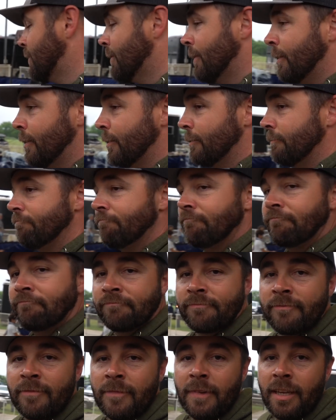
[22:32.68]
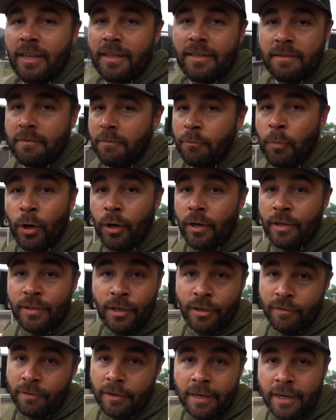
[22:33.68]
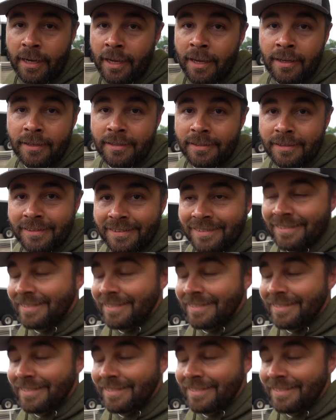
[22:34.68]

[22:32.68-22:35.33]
so party's over, I guess.